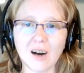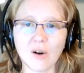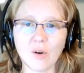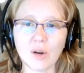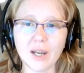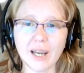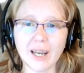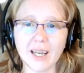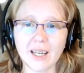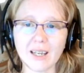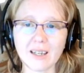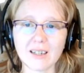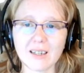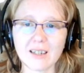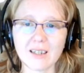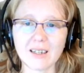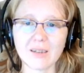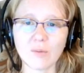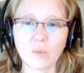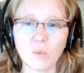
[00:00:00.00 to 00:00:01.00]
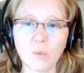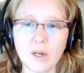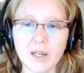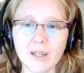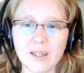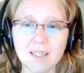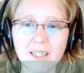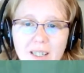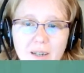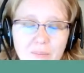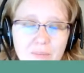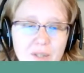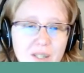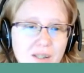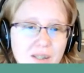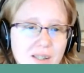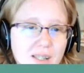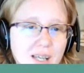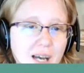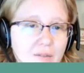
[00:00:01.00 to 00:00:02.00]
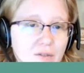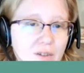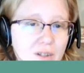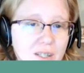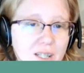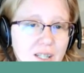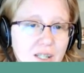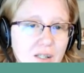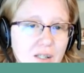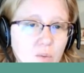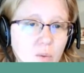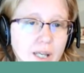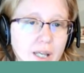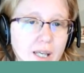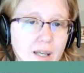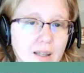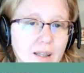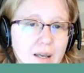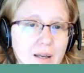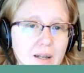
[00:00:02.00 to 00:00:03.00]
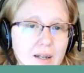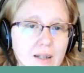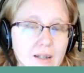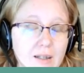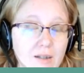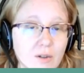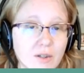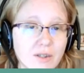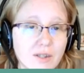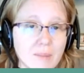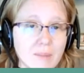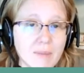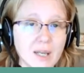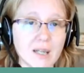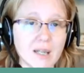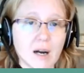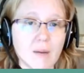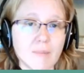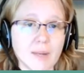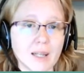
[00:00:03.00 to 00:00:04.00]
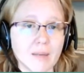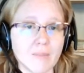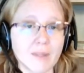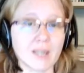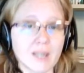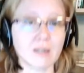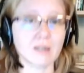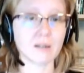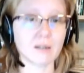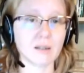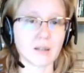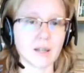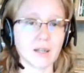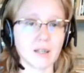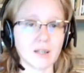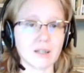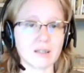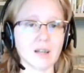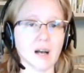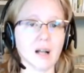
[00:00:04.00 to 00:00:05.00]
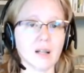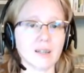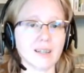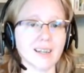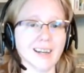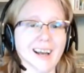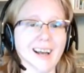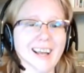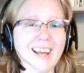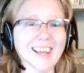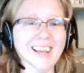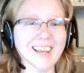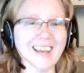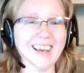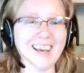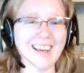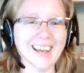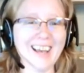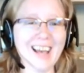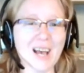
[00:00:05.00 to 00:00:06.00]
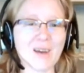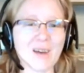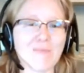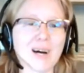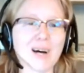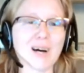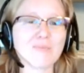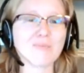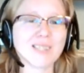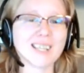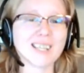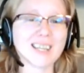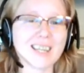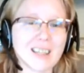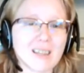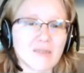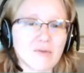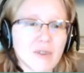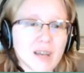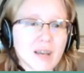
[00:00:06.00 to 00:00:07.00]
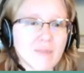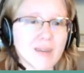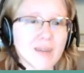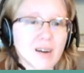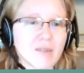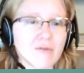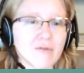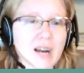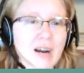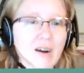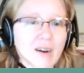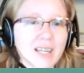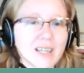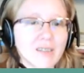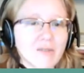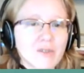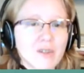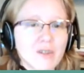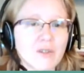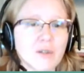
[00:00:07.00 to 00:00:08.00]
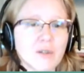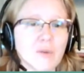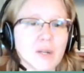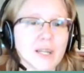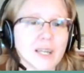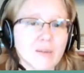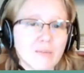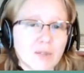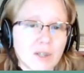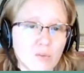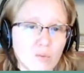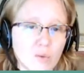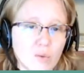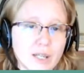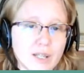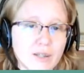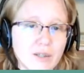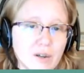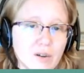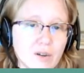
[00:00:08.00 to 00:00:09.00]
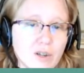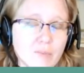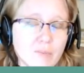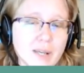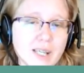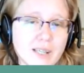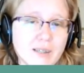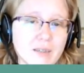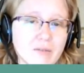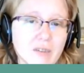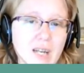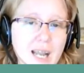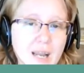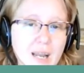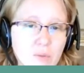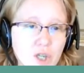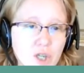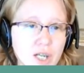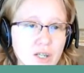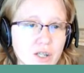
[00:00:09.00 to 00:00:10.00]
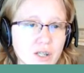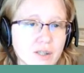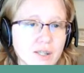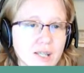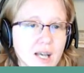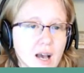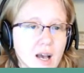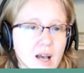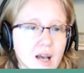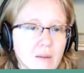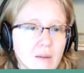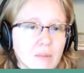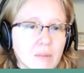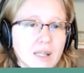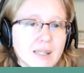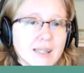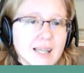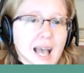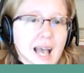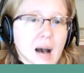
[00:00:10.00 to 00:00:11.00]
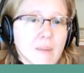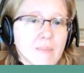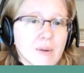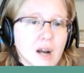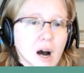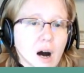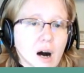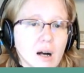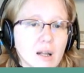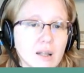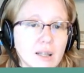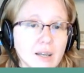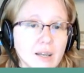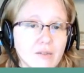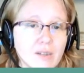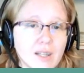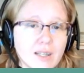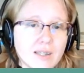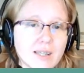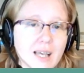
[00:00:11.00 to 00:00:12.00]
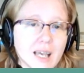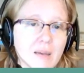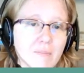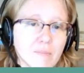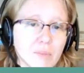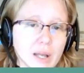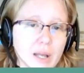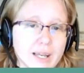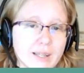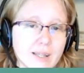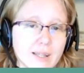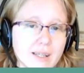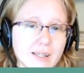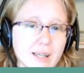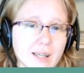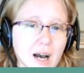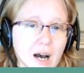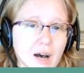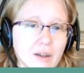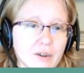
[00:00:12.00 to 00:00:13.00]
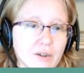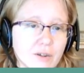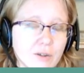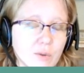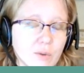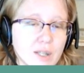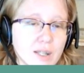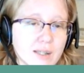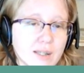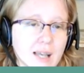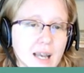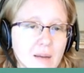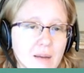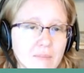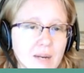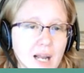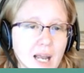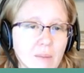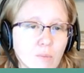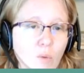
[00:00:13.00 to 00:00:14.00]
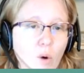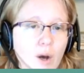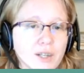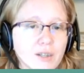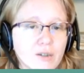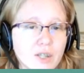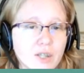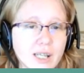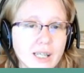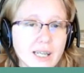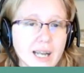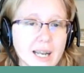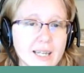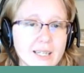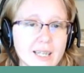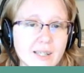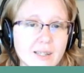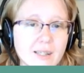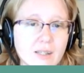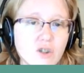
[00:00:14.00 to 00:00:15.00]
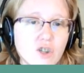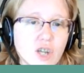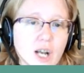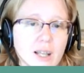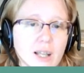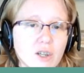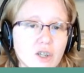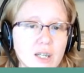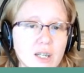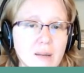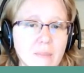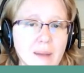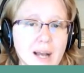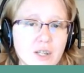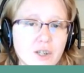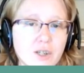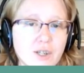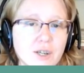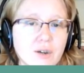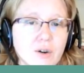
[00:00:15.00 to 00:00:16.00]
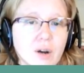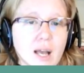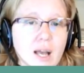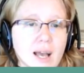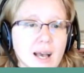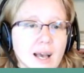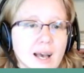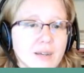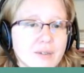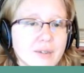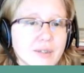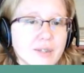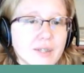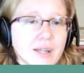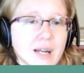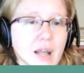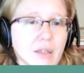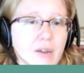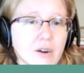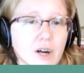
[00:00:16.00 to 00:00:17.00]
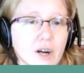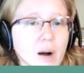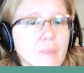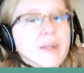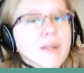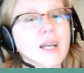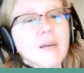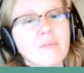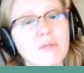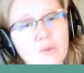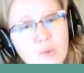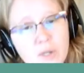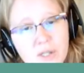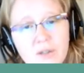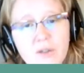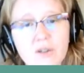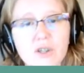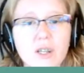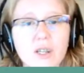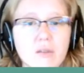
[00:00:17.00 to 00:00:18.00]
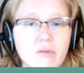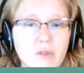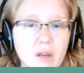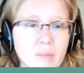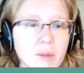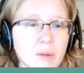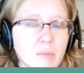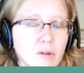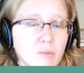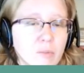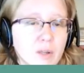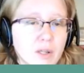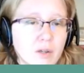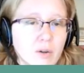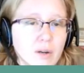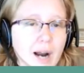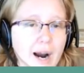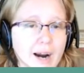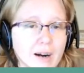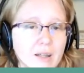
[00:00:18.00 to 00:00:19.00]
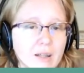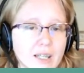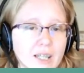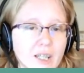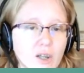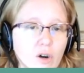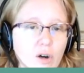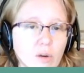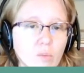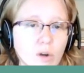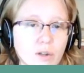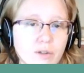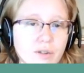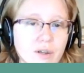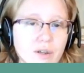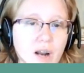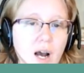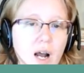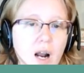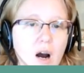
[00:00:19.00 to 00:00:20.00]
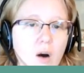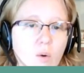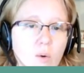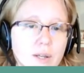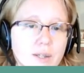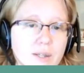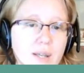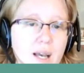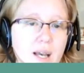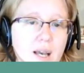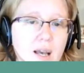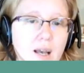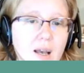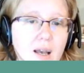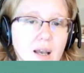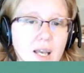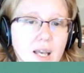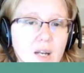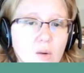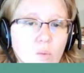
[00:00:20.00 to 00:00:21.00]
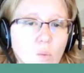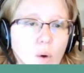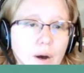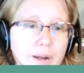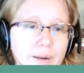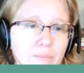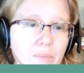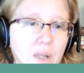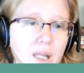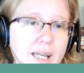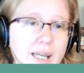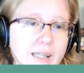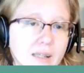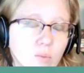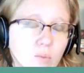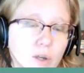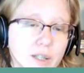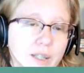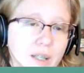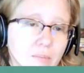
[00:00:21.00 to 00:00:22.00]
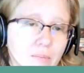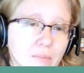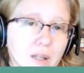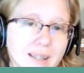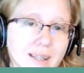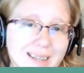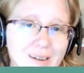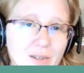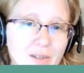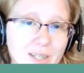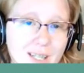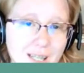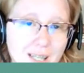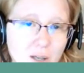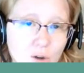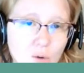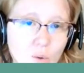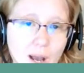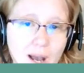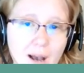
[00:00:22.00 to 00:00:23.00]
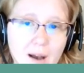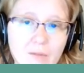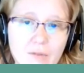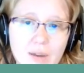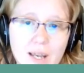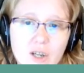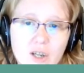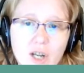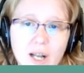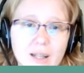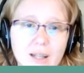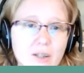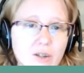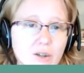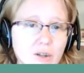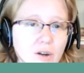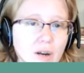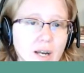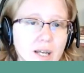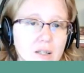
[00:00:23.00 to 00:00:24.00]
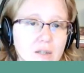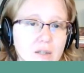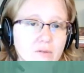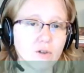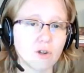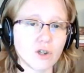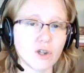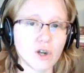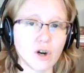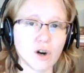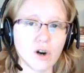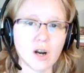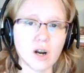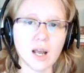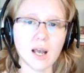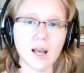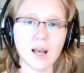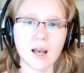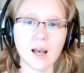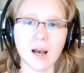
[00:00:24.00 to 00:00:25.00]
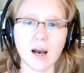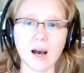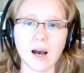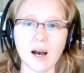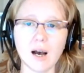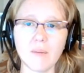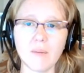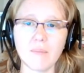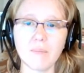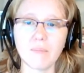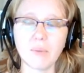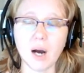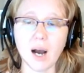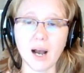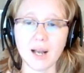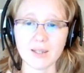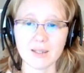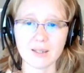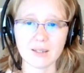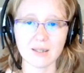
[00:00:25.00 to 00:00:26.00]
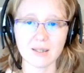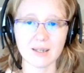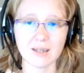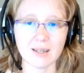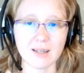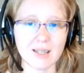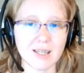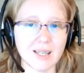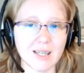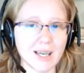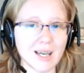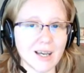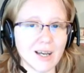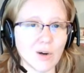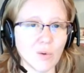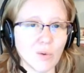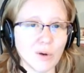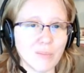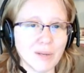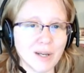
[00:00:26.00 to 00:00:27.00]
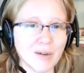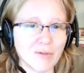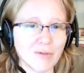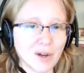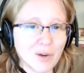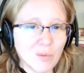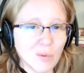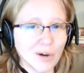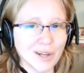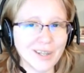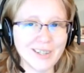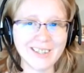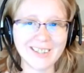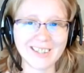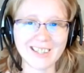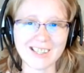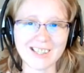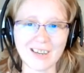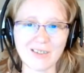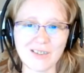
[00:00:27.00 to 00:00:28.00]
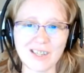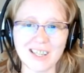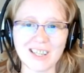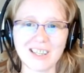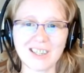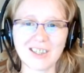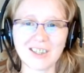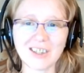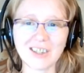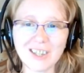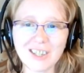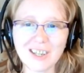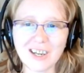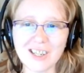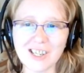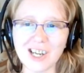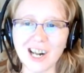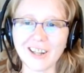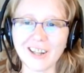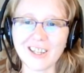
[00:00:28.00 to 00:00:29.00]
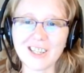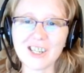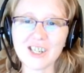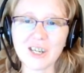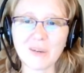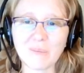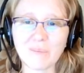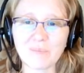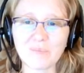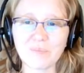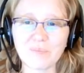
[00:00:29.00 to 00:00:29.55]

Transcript: Okay. William discovered this week that, oh, this is a big comment. Let me get a little taller. Mom's side of the family are very confusing when it comes to research because of name changes. Plus, they happen to all live in the same place as others with the same name. One new DNA test is challenging to match to, as it's another common name to research, and the family moved between Ireland and Cornwall, so not always in one place. William, it sounds like you have a challenge on your hands for sure, but I think it would be a fun one. It sounds like a good challenge.